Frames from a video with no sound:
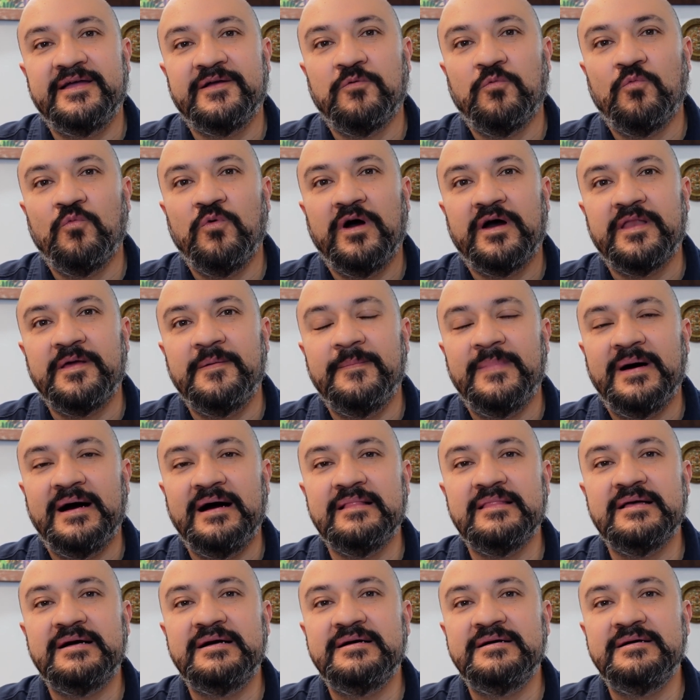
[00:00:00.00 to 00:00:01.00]
In
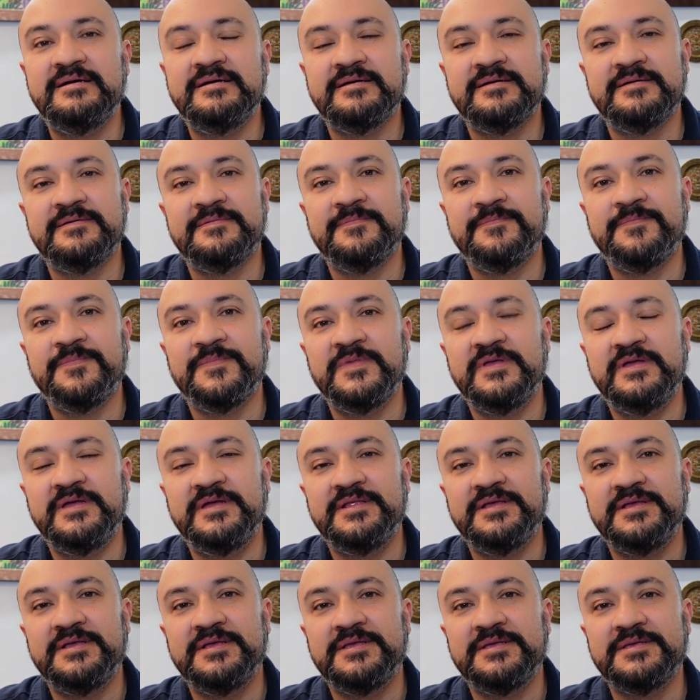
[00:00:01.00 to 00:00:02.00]
Guatemala, it
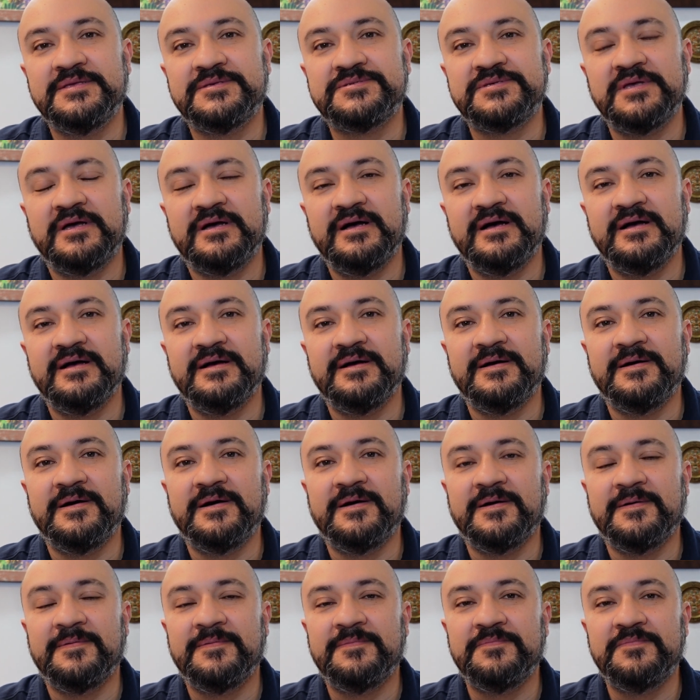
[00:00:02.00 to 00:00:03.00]
is,
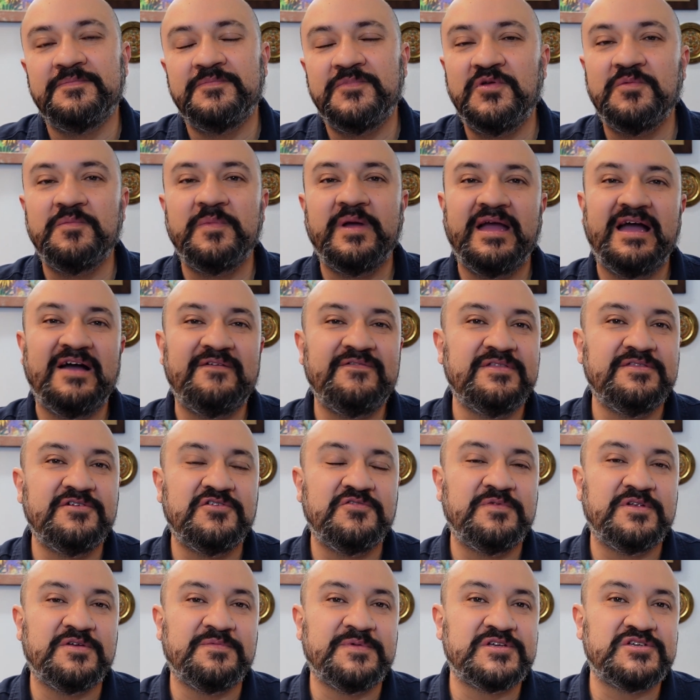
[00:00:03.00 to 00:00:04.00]
you may have a
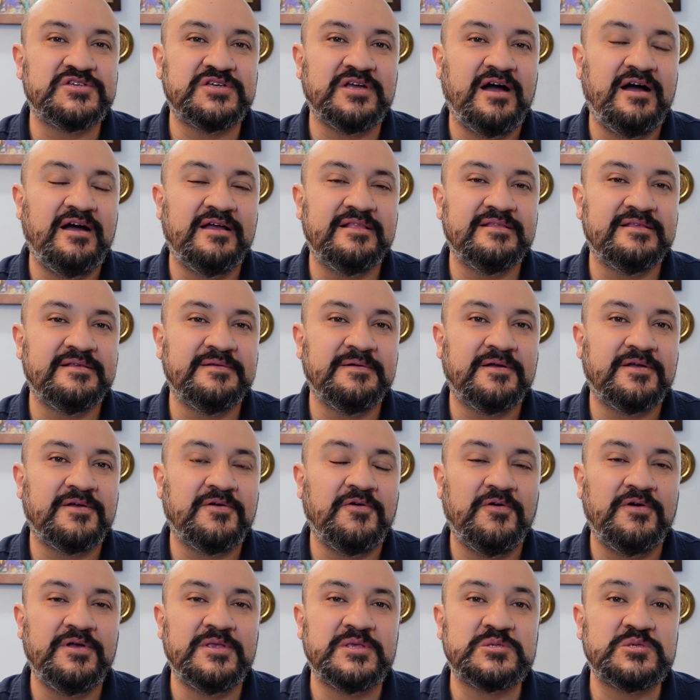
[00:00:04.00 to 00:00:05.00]
little bit of a shot
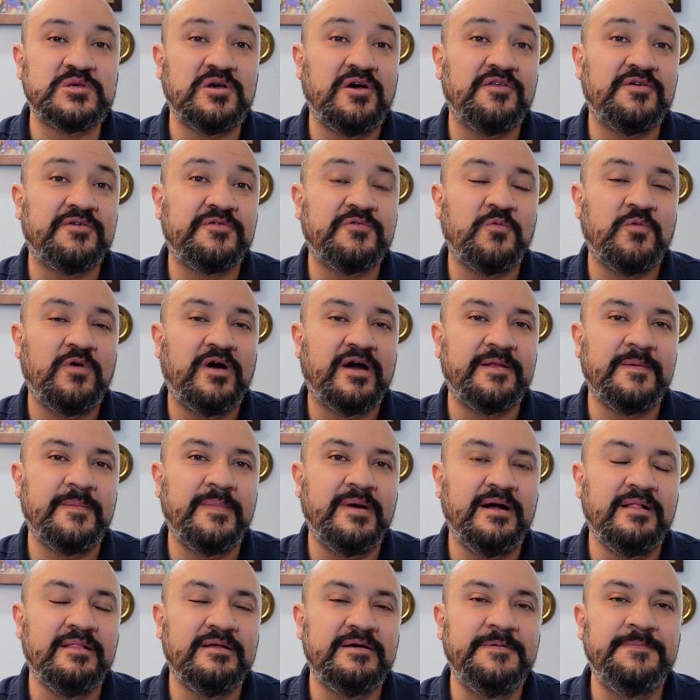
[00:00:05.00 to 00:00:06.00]
going southern
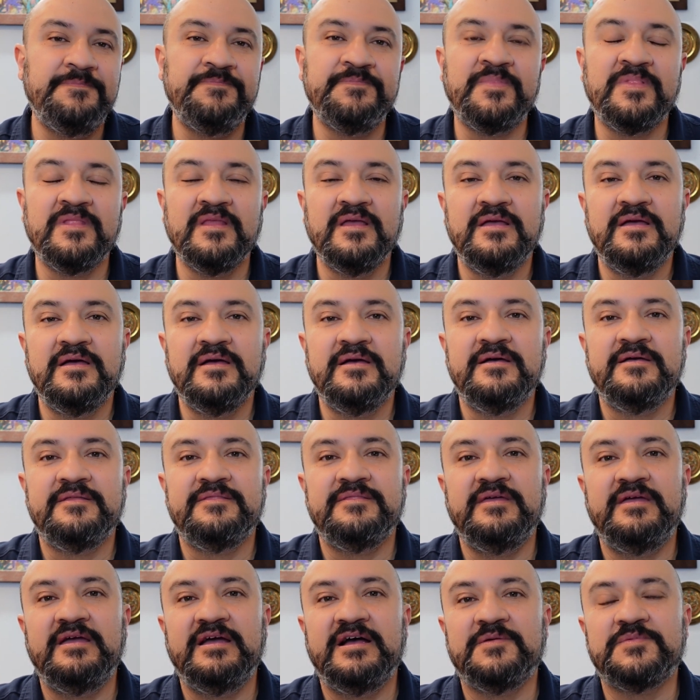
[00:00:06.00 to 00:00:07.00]
Guatemala.
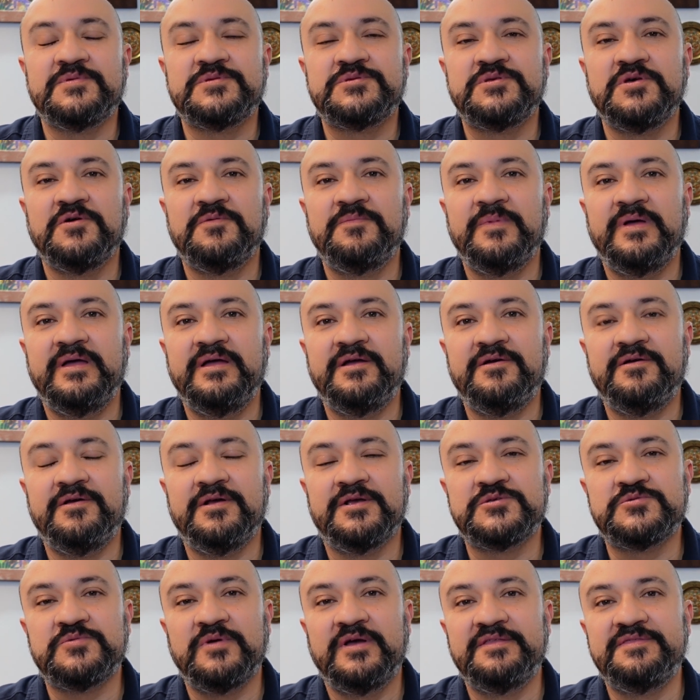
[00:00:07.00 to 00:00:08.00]
They have some
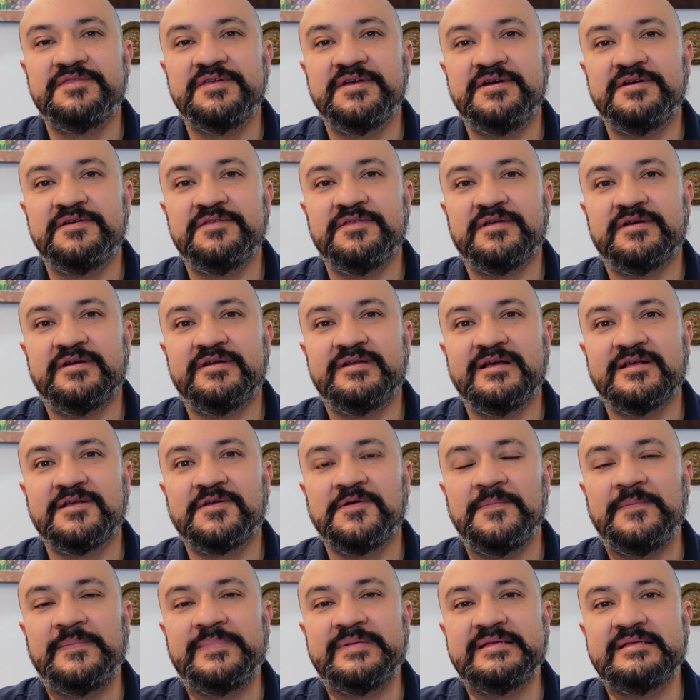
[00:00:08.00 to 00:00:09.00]
areas right there that are not
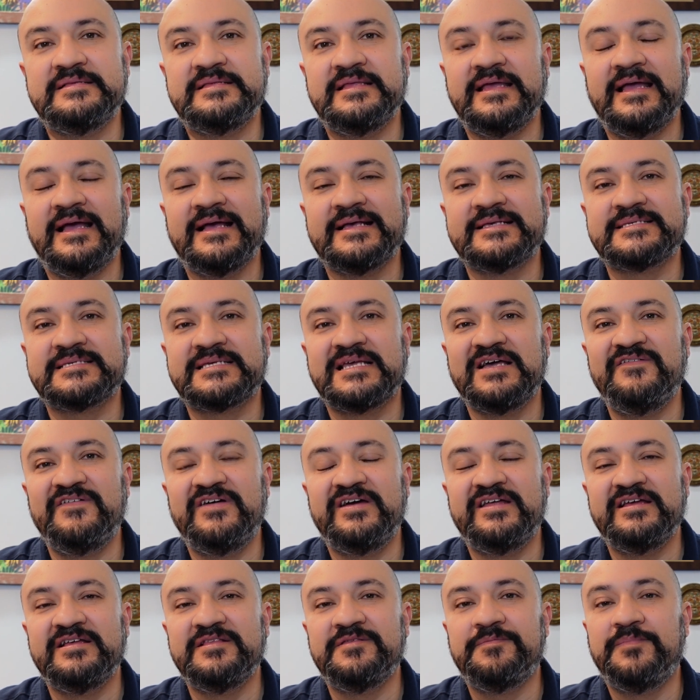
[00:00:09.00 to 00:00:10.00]
completely
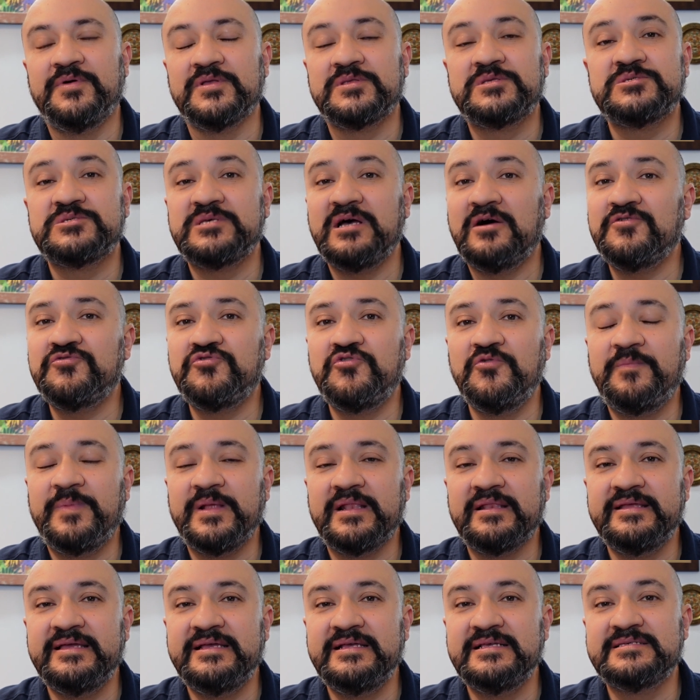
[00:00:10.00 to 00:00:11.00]
excavated, but south of
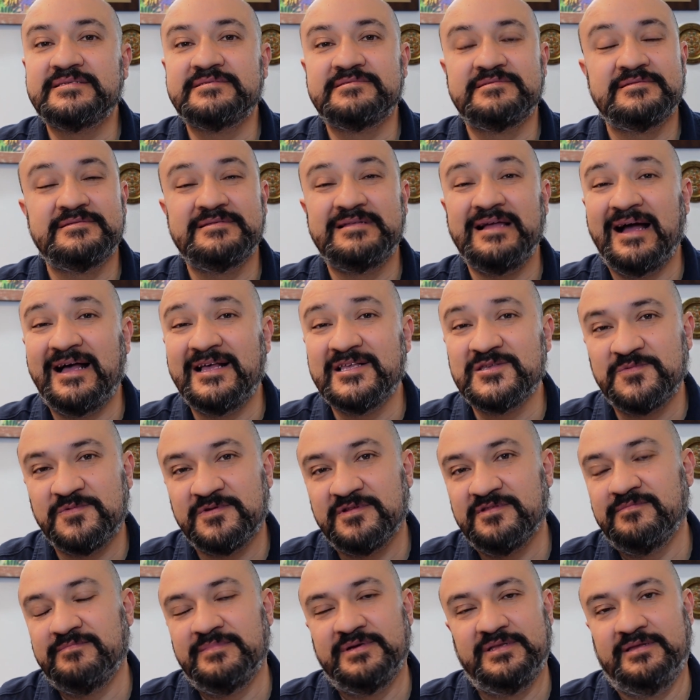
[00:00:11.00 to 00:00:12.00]
Belize, that's
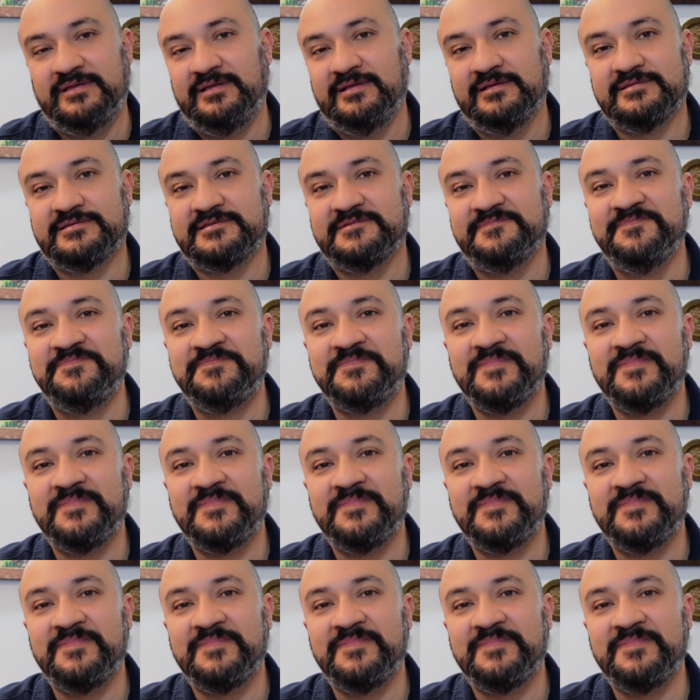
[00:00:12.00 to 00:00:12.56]
where the money is.